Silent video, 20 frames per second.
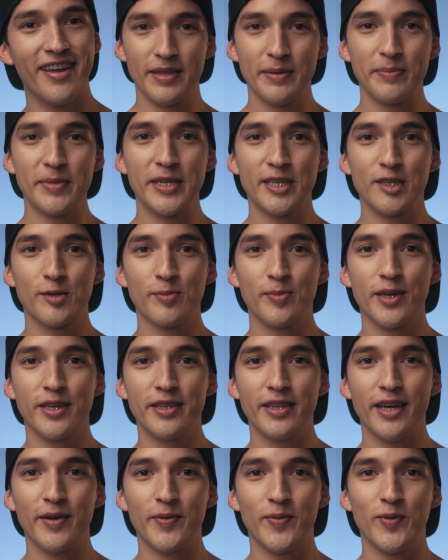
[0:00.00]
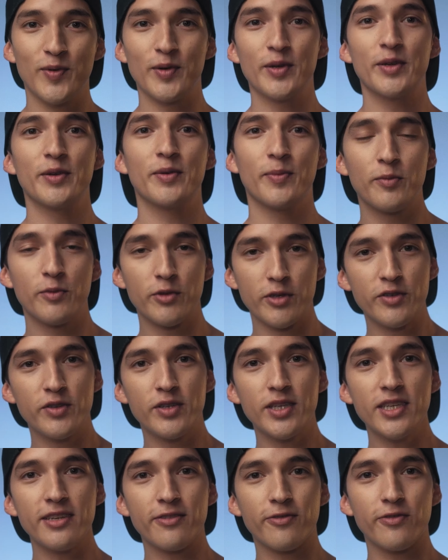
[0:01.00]
Let me explain that for you. When you
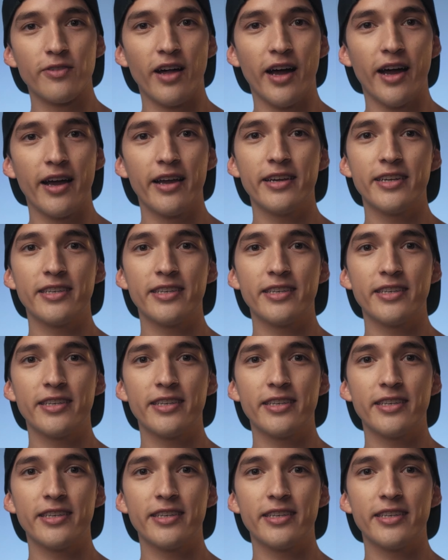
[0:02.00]
see a fly,